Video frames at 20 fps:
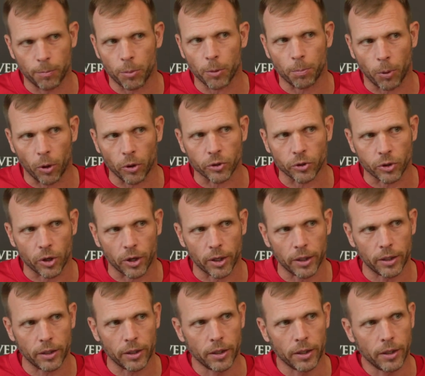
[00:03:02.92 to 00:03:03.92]
your pulse on
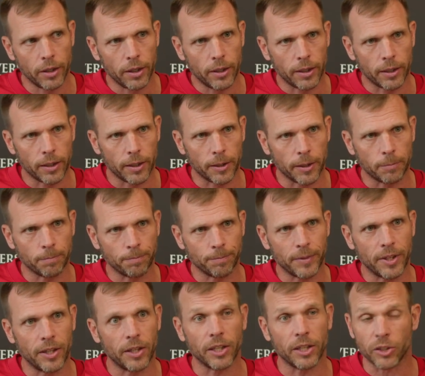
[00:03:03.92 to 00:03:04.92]
it. Um,
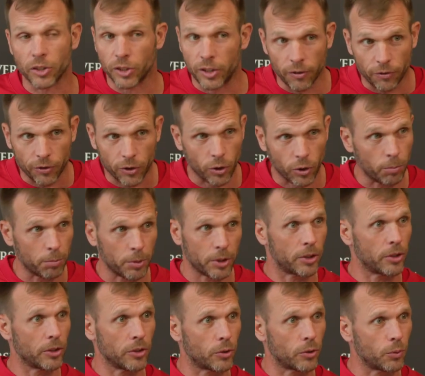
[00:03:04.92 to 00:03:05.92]
it is difficult
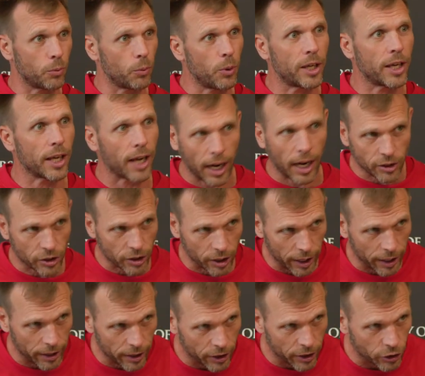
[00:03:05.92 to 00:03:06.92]
because we get
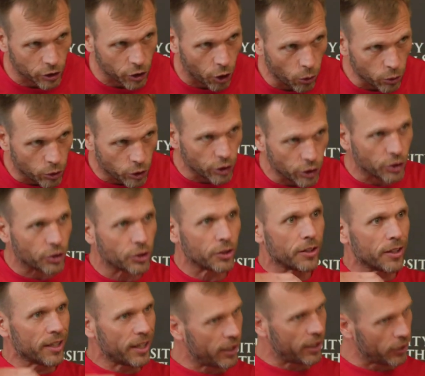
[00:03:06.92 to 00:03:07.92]
isolated as coaches
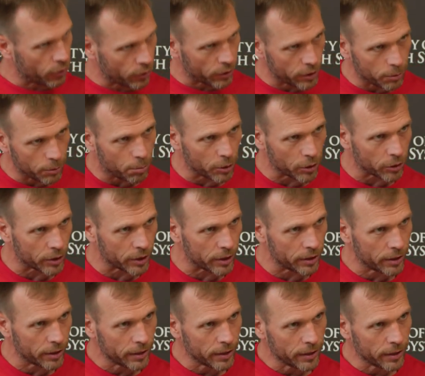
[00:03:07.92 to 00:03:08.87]
here in the building.